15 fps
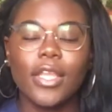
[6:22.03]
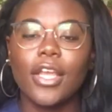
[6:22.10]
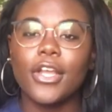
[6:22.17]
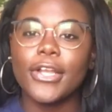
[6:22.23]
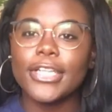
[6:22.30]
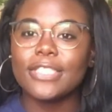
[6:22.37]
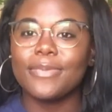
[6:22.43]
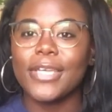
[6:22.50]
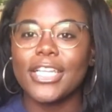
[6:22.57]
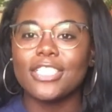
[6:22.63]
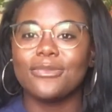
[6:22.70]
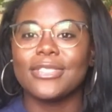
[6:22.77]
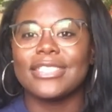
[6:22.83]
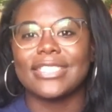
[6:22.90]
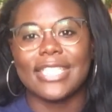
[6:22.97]
her
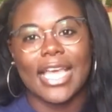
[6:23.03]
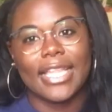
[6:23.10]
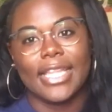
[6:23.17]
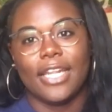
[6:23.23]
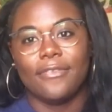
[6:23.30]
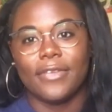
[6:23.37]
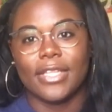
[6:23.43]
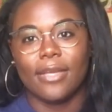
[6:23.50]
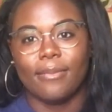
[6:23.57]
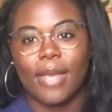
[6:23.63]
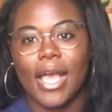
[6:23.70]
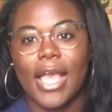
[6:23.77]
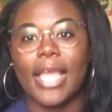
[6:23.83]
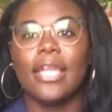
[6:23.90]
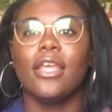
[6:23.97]
experience was slightly different than
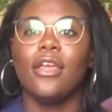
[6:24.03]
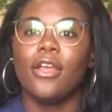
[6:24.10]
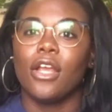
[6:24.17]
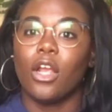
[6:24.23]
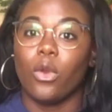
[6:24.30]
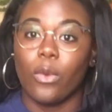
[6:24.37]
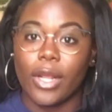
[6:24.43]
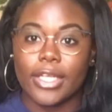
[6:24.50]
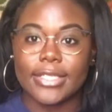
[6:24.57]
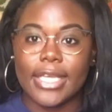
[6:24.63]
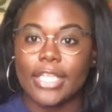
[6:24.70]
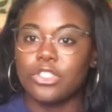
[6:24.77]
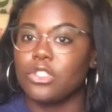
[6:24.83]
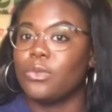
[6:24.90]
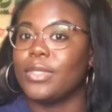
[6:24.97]
mine. Her work
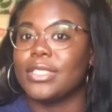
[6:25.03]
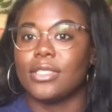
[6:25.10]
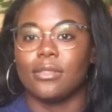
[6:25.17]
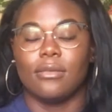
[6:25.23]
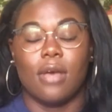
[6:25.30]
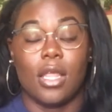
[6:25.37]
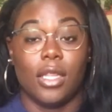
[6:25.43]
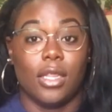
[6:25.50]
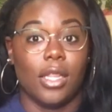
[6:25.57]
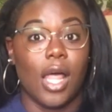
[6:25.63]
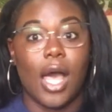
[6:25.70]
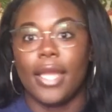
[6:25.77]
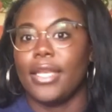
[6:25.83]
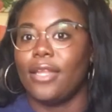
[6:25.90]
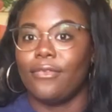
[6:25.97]
schedule was a
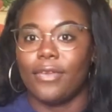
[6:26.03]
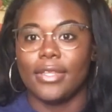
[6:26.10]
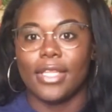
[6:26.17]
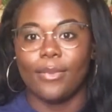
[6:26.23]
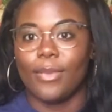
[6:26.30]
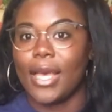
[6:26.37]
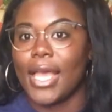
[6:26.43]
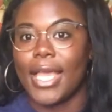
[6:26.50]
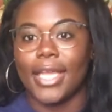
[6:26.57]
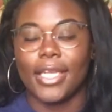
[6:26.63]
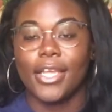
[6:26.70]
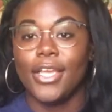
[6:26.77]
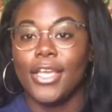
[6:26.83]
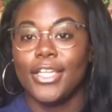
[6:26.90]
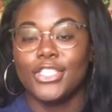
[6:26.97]
lot different than mine.
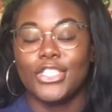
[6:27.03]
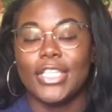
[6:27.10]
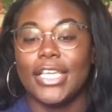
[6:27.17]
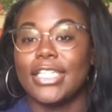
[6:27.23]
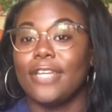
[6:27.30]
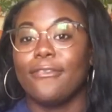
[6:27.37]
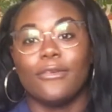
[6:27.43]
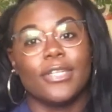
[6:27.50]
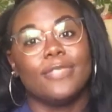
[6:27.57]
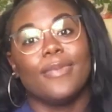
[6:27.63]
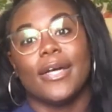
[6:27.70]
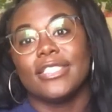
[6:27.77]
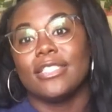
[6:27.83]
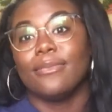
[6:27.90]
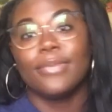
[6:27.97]
She had different
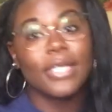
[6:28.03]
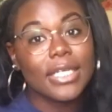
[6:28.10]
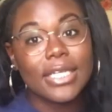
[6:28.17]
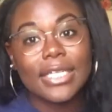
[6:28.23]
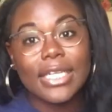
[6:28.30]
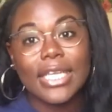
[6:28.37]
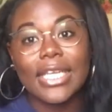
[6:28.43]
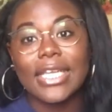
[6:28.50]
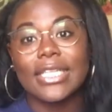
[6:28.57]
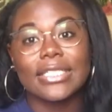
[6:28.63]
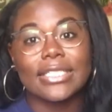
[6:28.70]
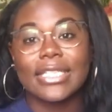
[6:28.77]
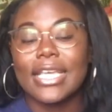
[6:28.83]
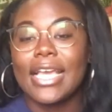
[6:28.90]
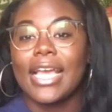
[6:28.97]

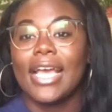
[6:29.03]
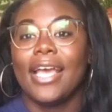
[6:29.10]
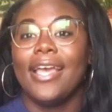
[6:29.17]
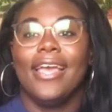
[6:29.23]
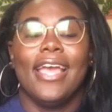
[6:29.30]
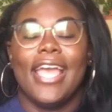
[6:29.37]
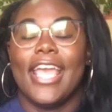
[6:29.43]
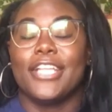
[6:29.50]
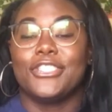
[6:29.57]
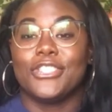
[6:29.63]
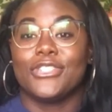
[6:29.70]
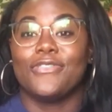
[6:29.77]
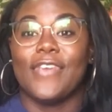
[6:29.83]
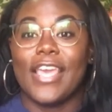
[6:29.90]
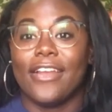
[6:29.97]
responsibilities. It's
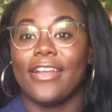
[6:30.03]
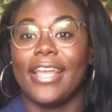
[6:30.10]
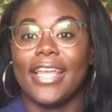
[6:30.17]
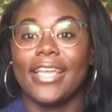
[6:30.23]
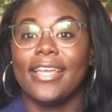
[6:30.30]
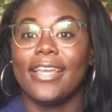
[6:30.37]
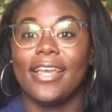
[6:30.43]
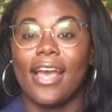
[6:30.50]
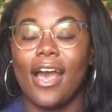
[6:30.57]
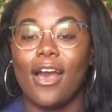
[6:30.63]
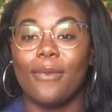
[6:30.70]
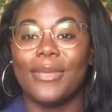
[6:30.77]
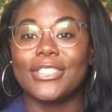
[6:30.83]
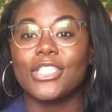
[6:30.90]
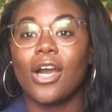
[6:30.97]
just very,
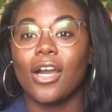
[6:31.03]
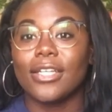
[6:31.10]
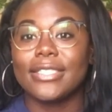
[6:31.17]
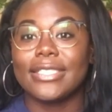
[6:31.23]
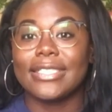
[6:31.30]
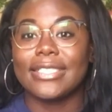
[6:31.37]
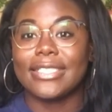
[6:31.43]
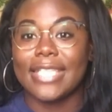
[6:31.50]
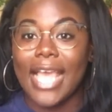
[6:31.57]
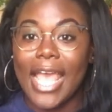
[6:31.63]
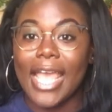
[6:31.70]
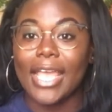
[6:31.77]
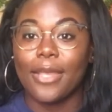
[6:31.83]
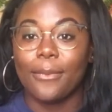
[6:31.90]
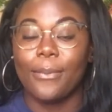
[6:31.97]
um, it's hard to
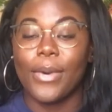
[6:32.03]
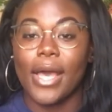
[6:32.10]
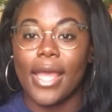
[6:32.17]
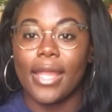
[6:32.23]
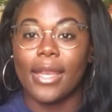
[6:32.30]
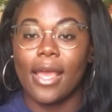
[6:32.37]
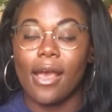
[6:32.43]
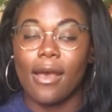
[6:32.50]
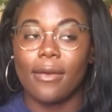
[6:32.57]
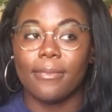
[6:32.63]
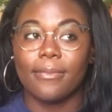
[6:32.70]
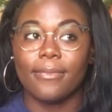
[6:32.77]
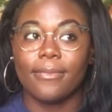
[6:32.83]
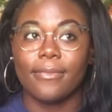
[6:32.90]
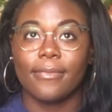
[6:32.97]
say, but
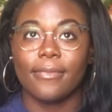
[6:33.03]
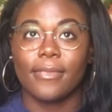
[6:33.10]
um,